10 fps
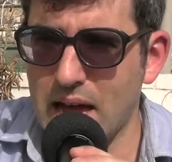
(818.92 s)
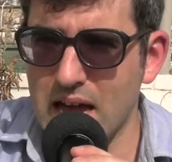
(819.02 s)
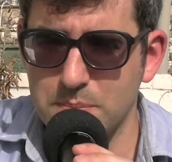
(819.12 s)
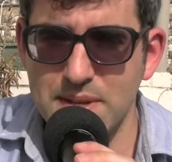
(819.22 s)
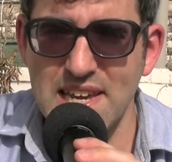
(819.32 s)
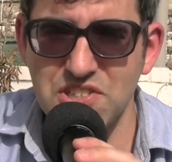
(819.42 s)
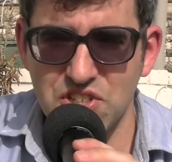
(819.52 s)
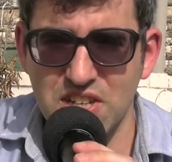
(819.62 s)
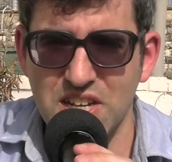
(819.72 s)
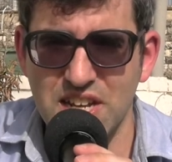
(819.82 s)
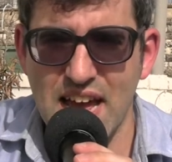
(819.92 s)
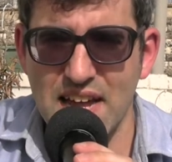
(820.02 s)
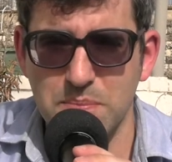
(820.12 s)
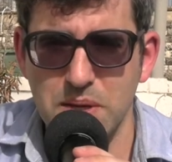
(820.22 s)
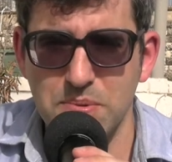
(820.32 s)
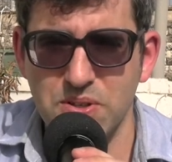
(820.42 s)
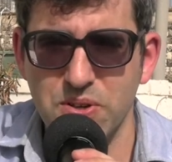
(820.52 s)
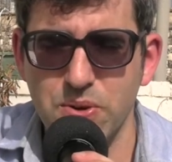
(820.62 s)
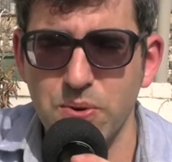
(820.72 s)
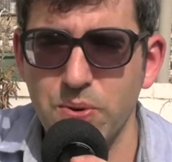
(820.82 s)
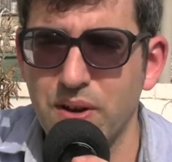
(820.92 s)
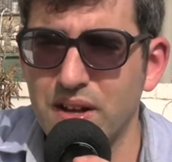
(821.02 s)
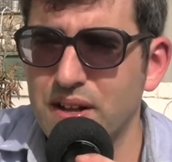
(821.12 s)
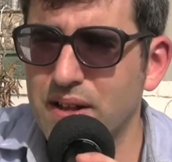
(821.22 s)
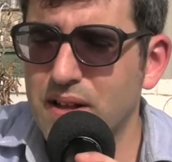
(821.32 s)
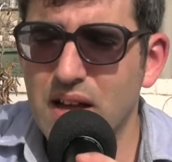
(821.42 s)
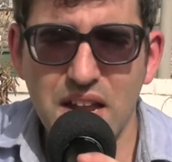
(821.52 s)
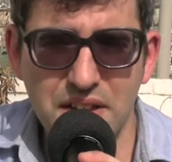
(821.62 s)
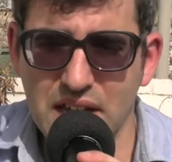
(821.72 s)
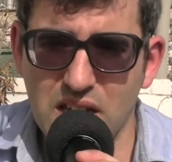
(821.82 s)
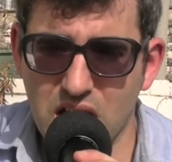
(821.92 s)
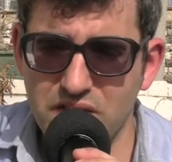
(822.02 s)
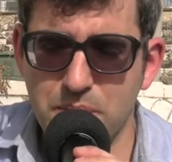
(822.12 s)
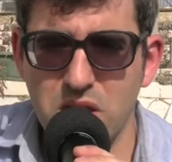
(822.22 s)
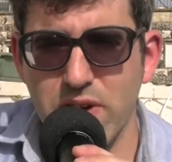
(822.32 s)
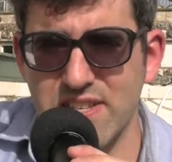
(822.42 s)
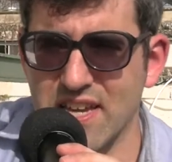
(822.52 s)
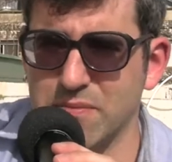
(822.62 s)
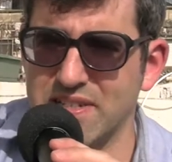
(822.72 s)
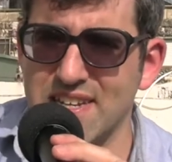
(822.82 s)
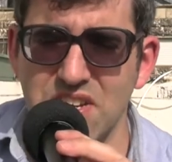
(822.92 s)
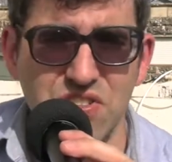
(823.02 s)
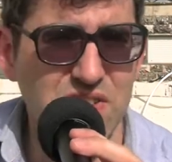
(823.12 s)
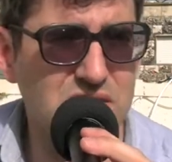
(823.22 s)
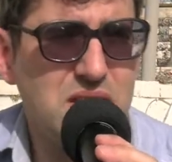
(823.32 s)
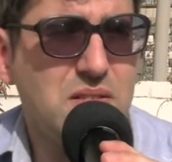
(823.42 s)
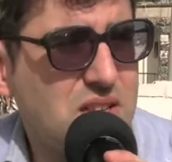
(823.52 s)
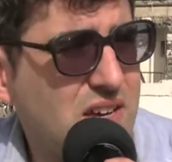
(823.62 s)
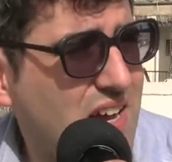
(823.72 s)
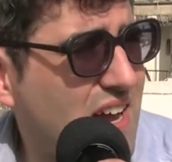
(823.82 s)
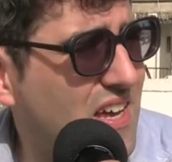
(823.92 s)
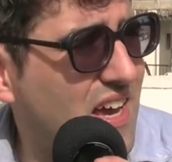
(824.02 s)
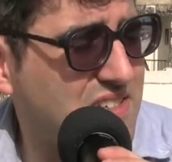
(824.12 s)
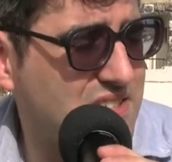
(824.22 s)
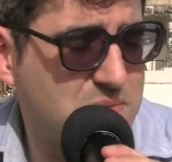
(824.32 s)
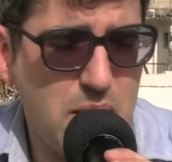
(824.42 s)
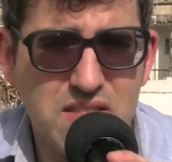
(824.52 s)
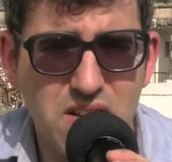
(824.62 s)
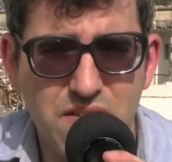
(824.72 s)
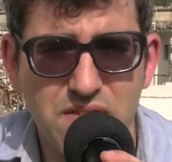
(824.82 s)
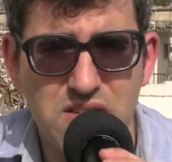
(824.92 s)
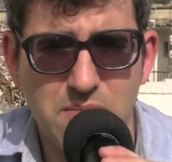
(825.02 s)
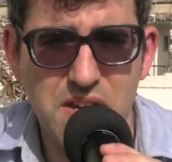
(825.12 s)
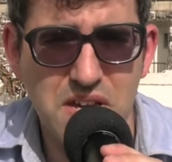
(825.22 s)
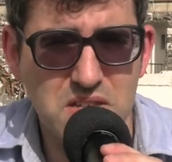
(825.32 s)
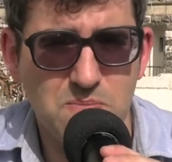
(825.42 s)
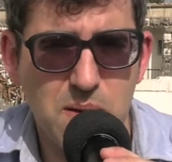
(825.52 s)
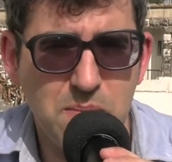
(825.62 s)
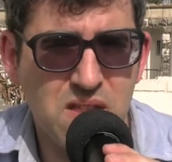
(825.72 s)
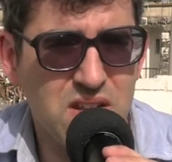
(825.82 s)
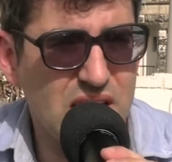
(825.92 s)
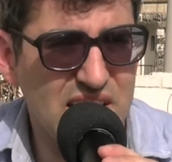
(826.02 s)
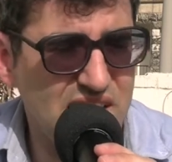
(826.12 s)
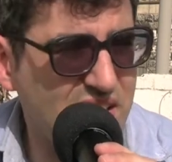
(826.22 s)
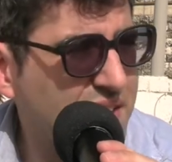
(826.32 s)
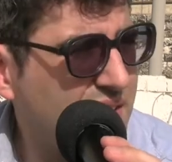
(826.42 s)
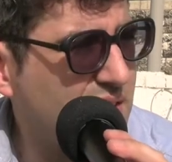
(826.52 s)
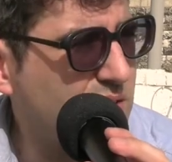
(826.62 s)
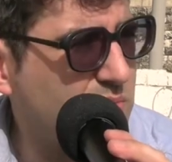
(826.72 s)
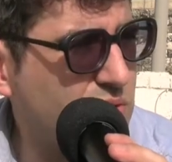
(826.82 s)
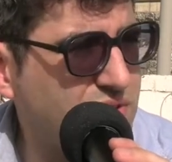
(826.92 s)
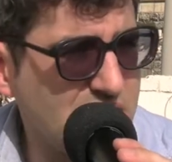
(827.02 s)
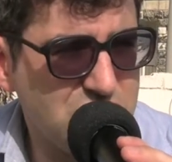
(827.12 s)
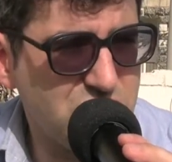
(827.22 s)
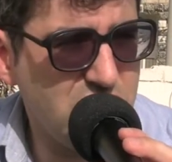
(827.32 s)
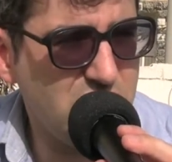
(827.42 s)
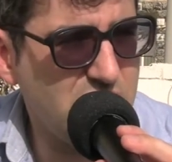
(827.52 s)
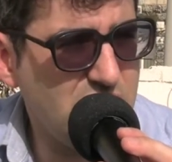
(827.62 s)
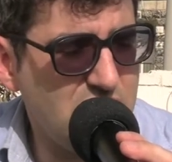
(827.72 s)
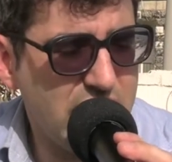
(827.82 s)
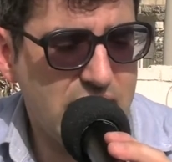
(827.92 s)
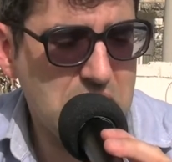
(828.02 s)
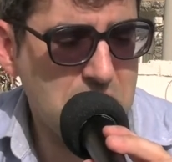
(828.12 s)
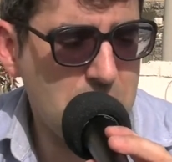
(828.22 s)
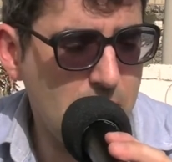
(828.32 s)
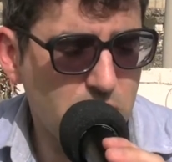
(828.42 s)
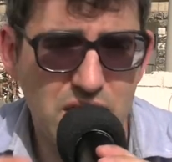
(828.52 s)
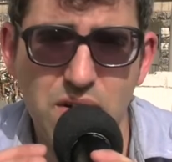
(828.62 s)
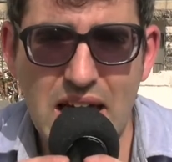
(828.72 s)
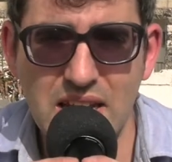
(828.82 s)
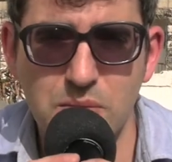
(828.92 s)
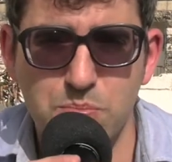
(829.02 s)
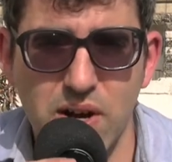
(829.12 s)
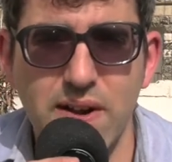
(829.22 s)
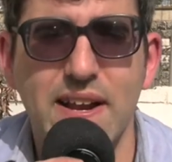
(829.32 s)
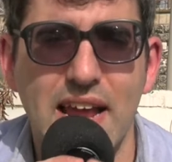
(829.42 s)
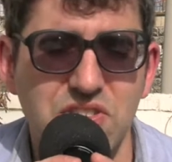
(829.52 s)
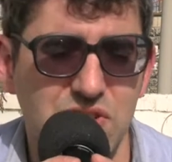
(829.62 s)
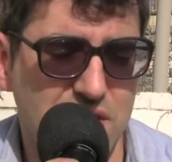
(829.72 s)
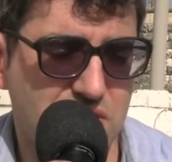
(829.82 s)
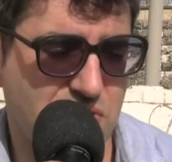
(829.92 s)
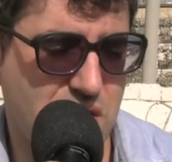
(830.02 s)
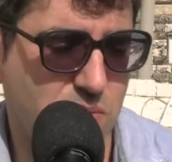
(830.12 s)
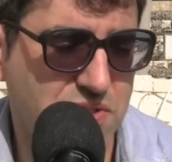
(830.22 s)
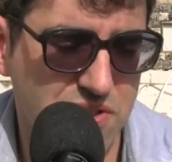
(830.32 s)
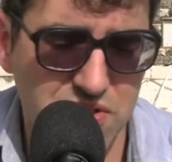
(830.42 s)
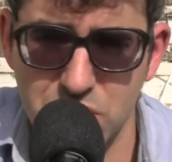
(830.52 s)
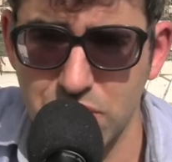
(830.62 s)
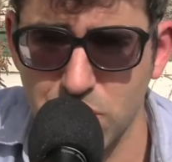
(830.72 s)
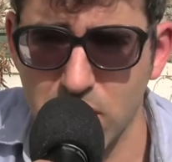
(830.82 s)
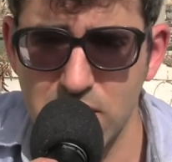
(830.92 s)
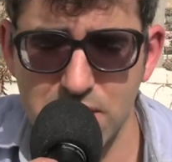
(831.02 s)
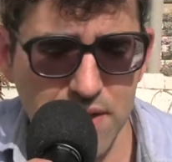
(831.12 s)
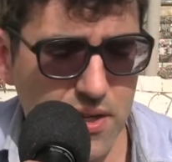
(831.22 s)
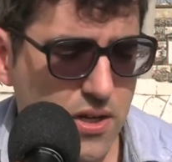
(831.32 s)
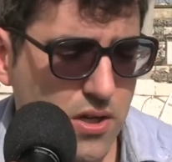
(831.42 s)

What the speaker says: adaptation and people who, and I think a lot of it, by the way, is expectations. I suspect the difference in my case might be that I moved to Israel without any prior connection to Israel, which in the Jewish world,